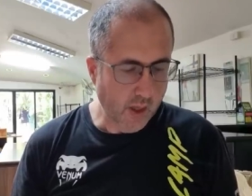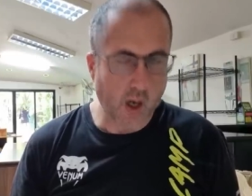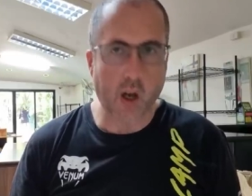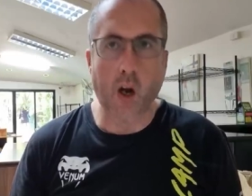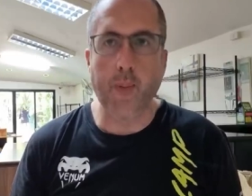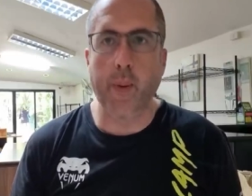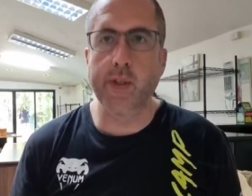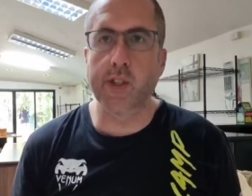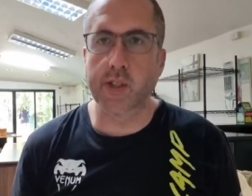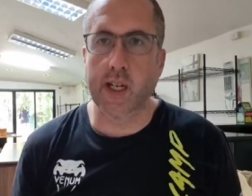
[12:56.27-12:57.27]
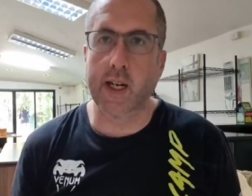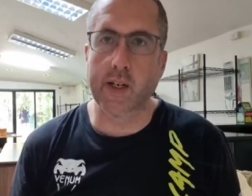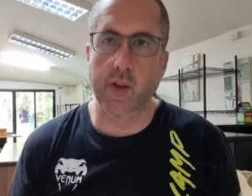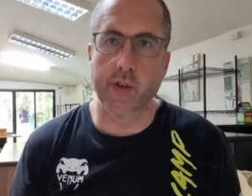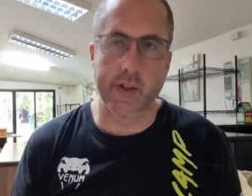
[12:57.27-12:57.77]
I'll probably just start
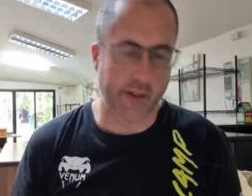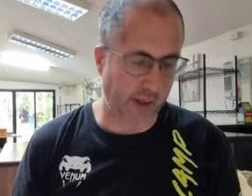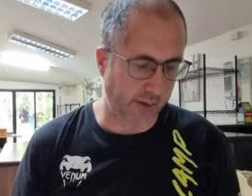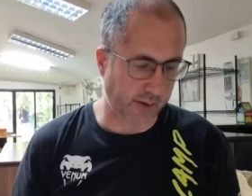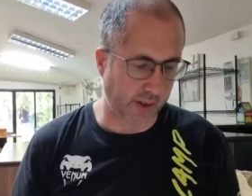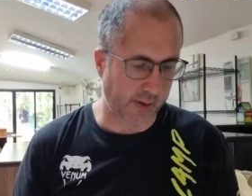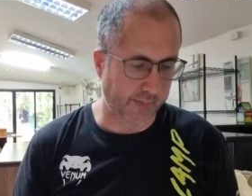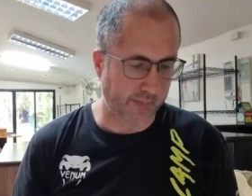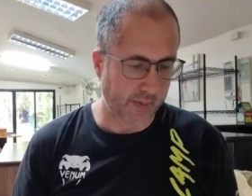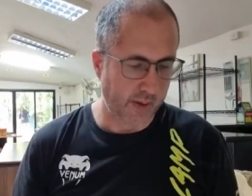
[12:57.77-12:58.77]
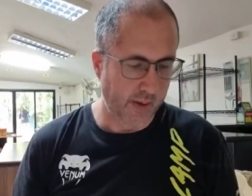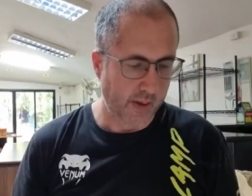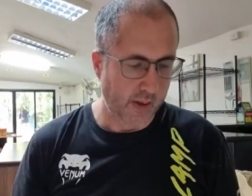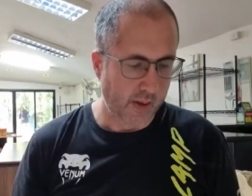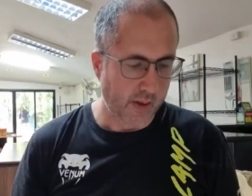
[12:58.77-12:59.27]
ignoring
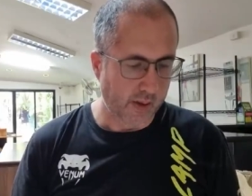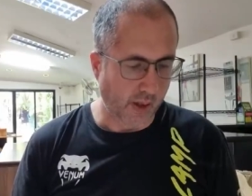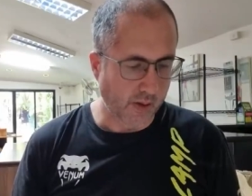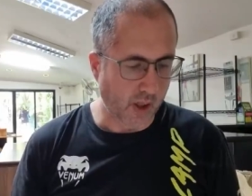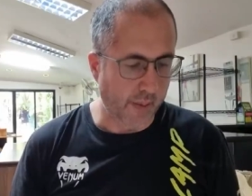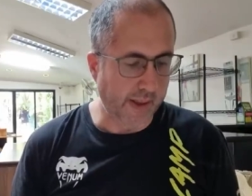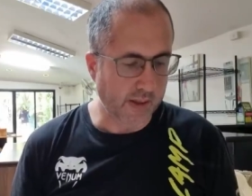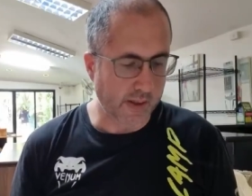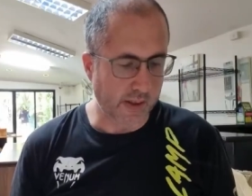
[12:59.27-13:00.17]
those comments.